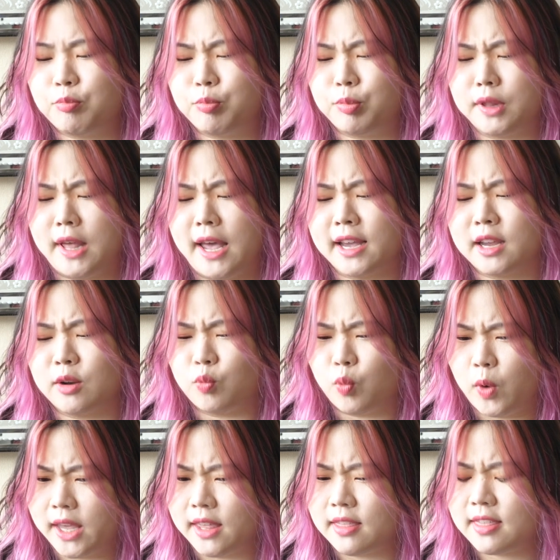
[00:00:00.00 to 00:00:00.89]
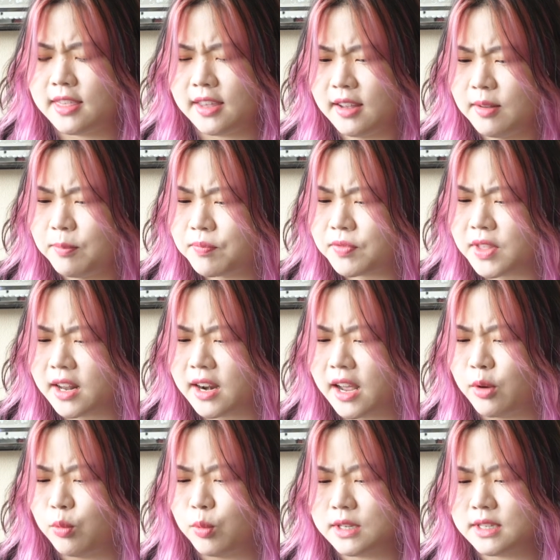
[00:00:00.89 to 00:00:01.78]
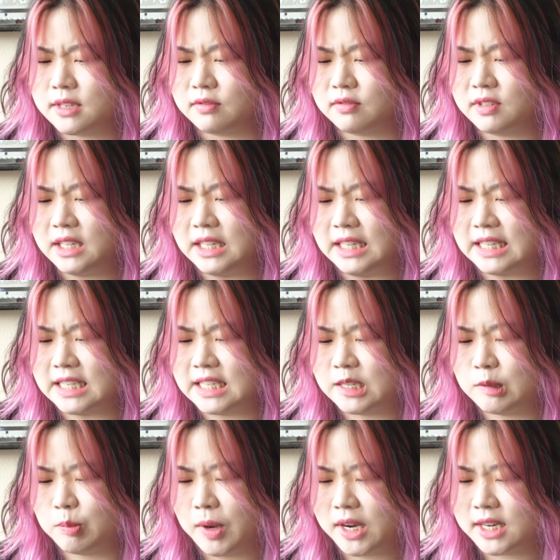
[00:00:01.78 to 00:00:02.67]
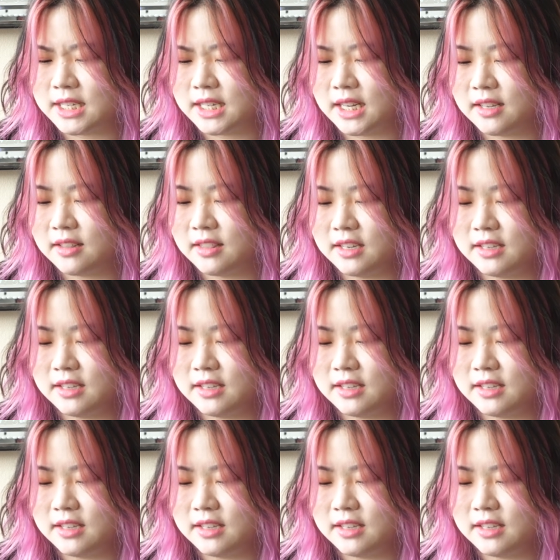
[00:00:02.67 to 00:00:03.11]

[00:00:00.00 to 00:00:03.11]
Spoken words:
black and white theme that I wasn't really expecting.